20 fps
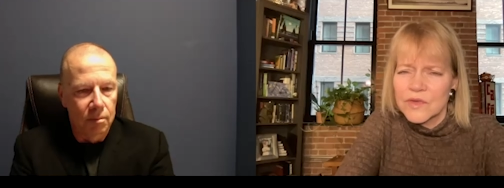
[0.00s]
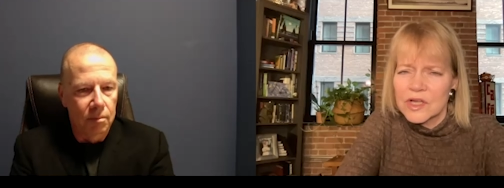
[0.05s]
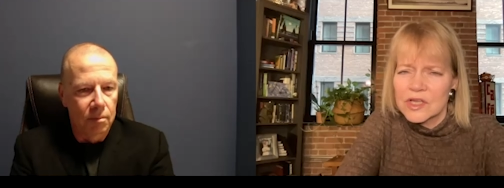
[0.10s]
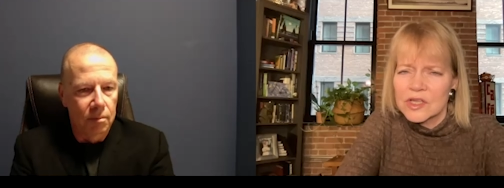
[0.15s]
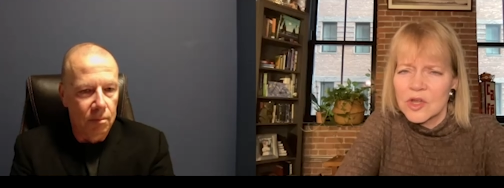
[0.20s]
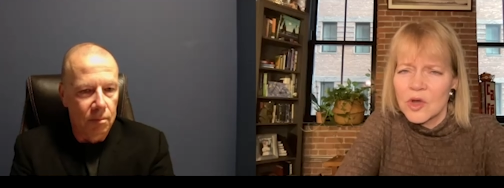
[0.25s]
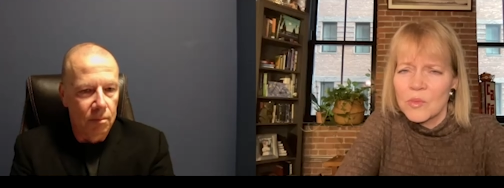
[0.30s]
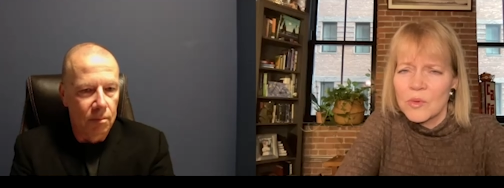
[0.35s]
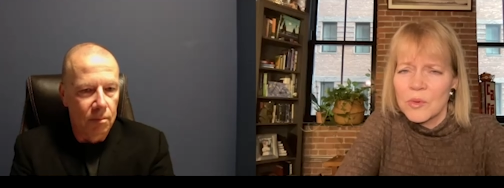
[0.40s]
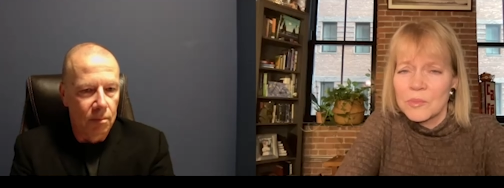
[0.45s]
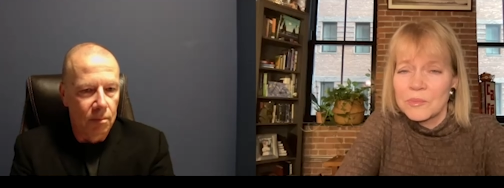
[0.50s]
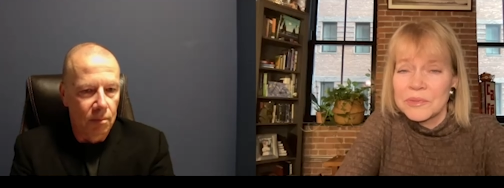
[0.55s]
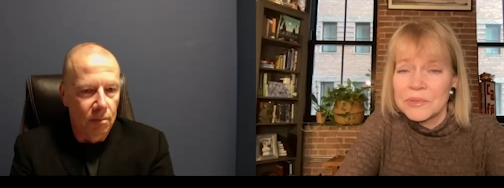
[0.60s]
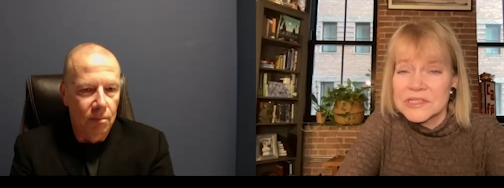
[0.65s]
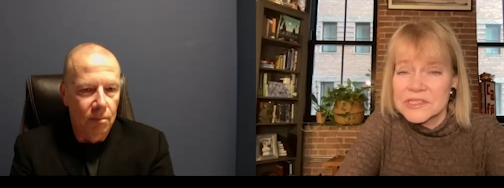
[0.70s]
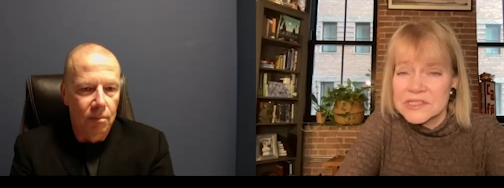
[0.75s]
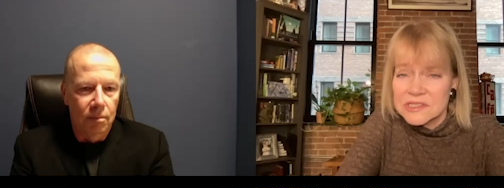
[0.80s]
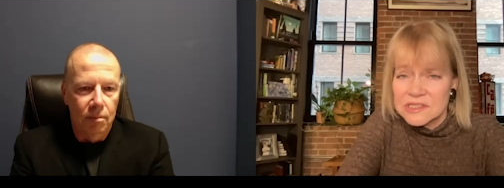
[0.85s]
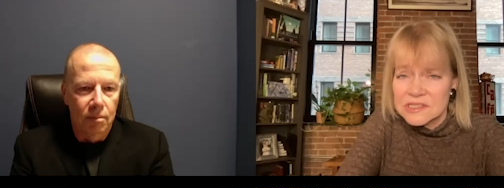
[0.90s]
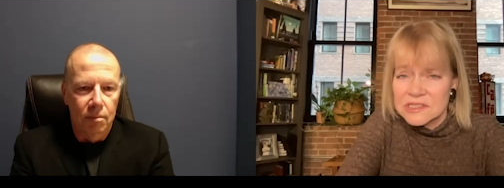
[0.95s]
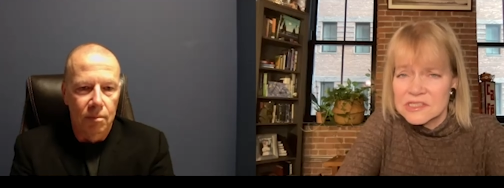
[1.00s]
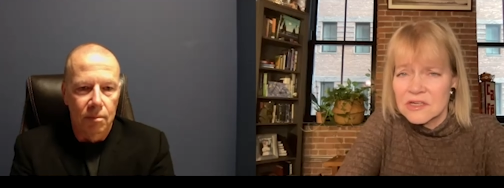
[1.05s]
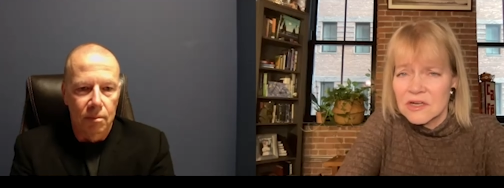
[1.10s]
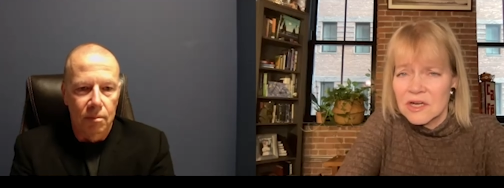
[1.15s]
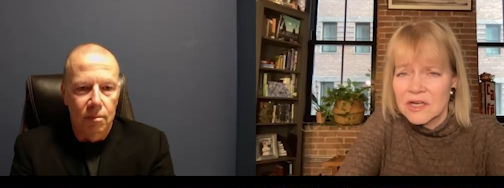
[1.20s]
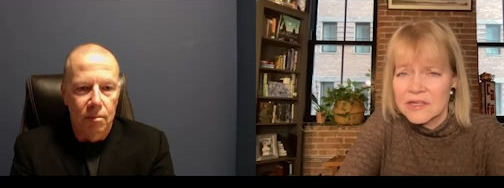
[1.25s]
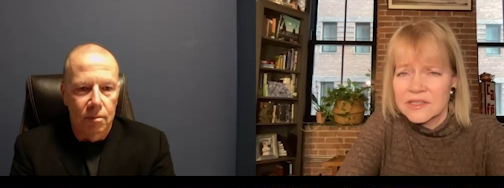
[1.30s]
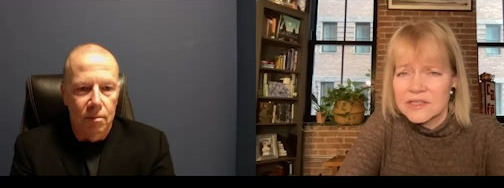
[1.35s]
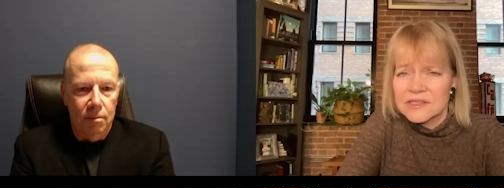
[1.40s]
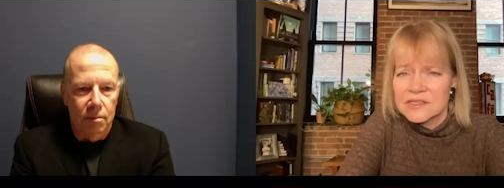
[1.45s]
Speaker 1: a global business
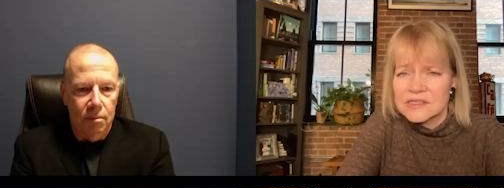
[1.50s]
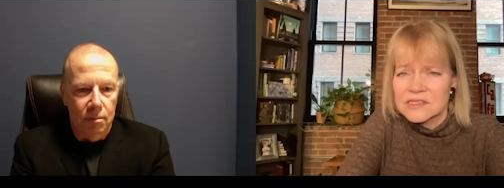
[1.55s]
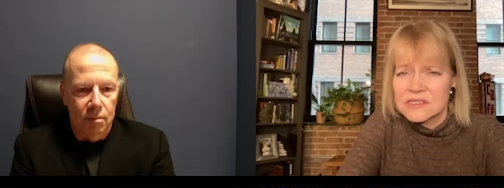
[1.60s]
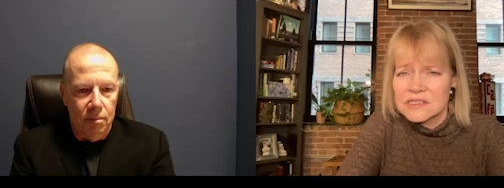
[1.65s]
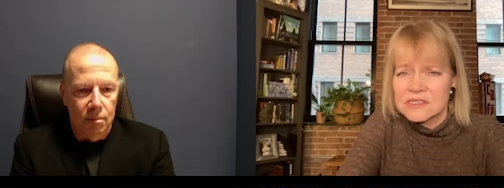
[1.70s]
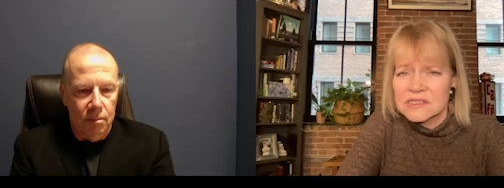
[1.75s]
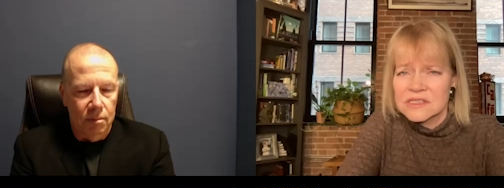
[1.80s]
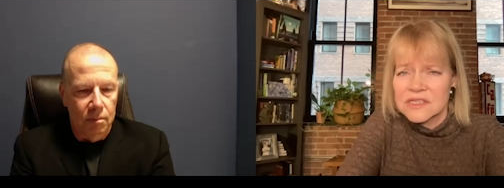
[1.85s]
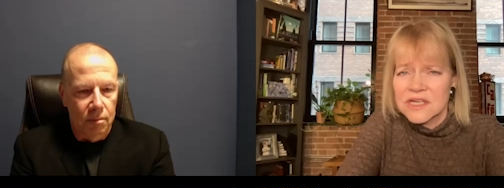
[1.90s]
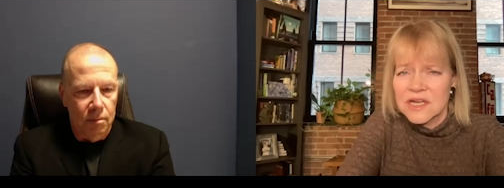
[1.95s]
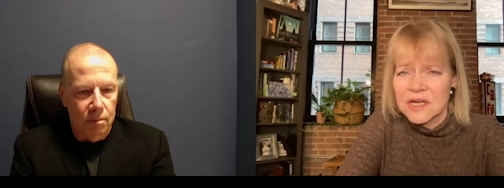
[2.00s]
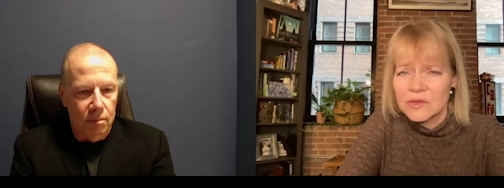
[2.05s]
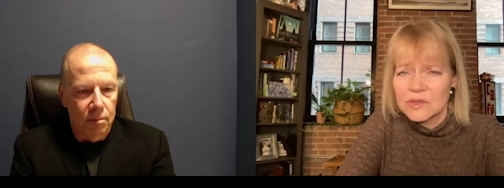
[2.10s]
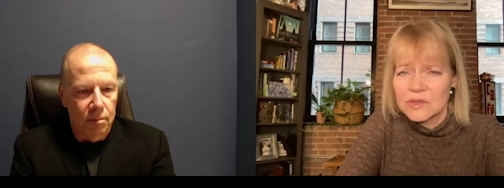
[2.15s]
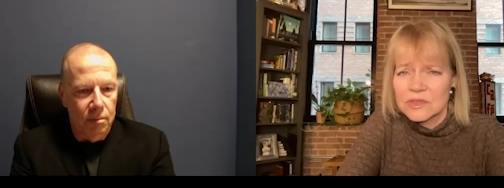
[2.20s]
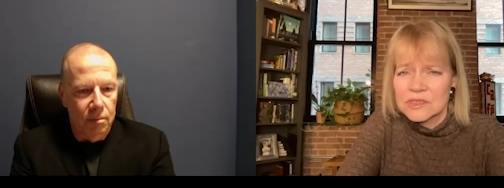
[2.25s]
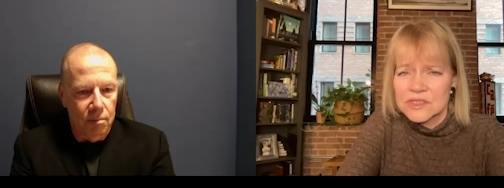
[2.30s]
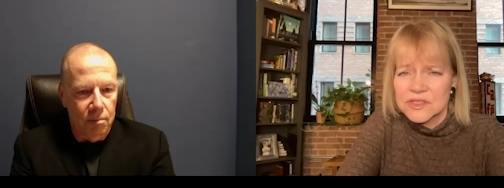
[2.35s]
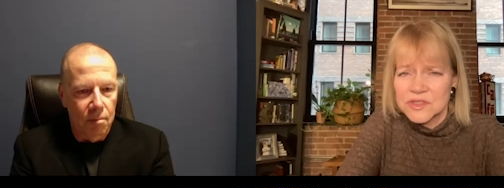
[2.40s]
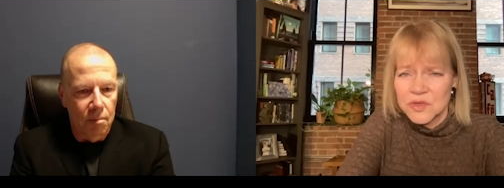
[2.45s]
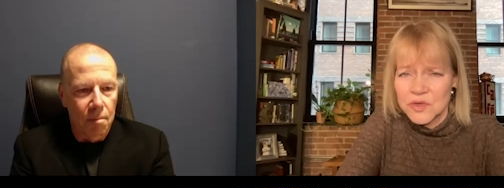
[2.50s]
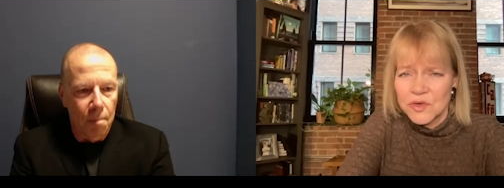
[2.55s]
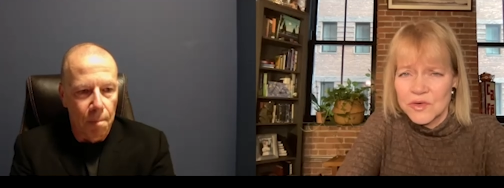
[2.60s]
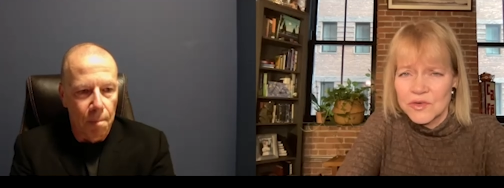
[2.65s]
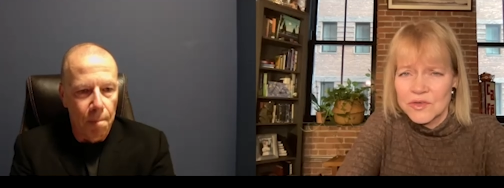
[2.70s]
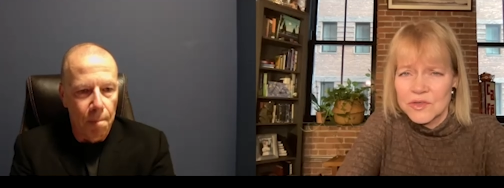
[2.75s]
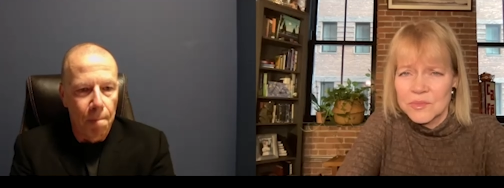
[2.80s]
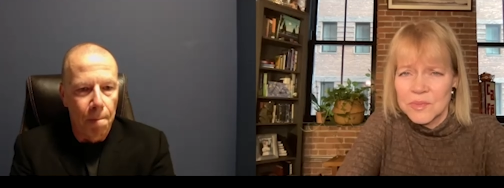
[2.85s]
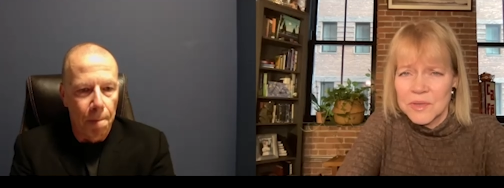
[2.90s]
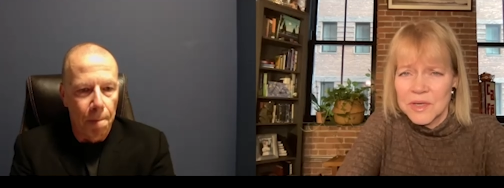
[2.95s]
audience that's now
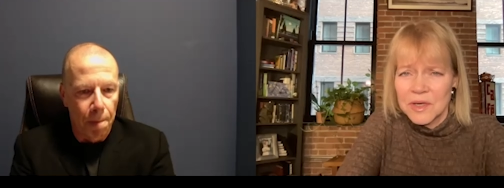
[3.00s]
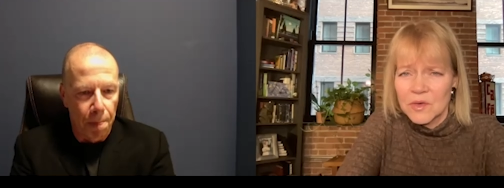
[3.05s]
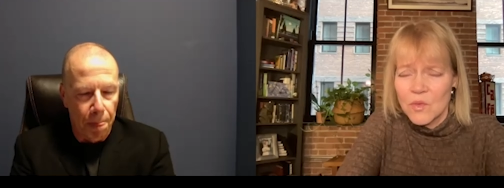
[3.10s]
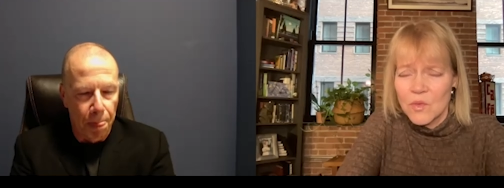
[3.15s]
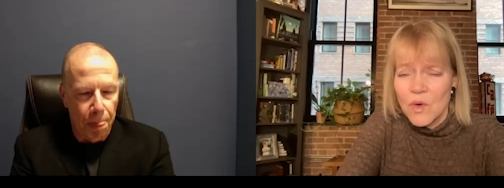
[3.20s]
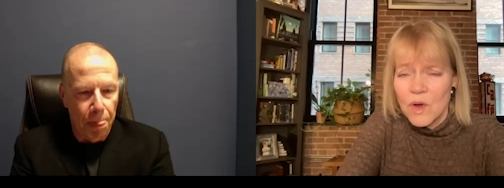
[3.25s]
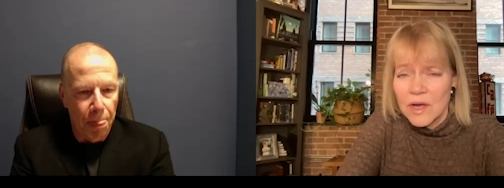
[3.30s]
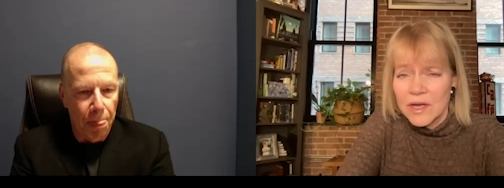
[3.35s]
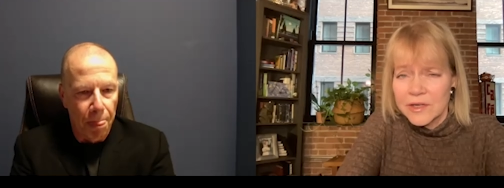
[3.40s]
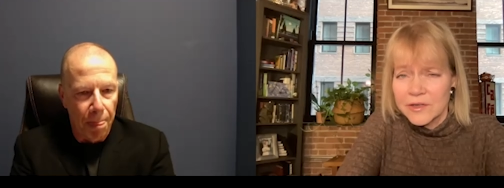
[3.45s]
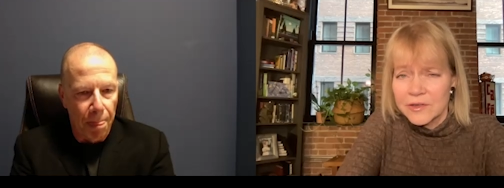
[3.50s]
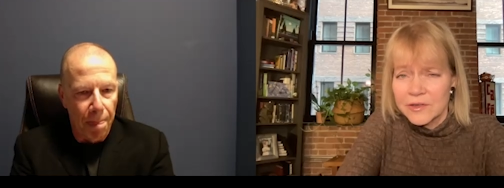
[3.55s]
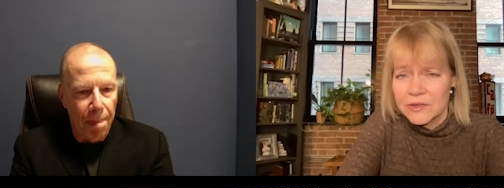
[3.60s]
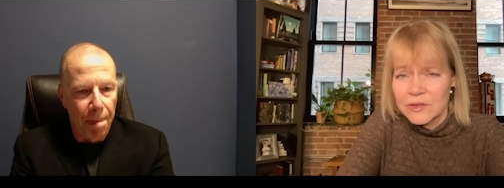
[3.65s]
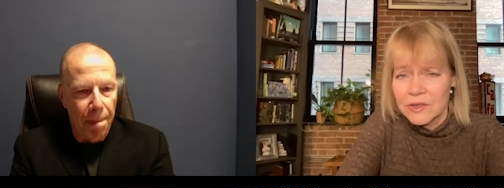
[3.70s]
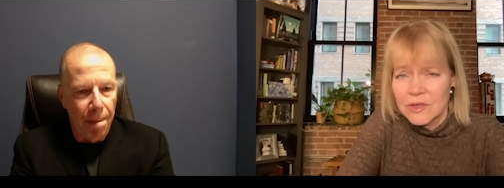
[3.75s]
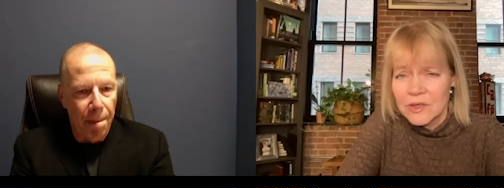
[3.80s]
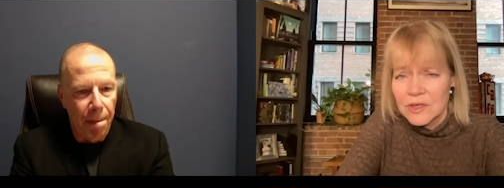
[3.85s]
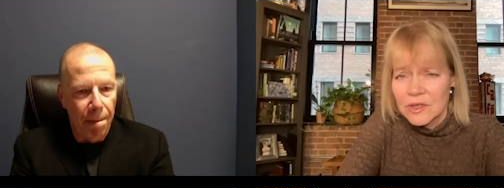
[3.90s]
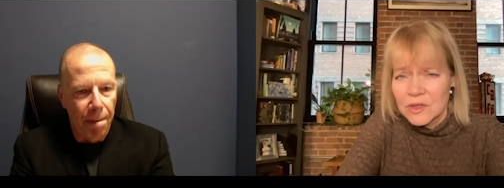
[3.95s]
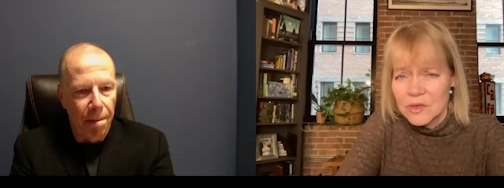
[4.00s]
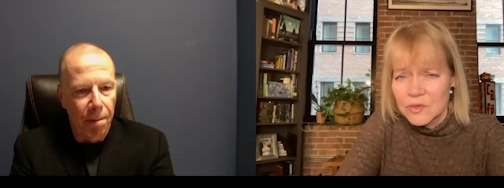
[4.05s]
concerned about a wider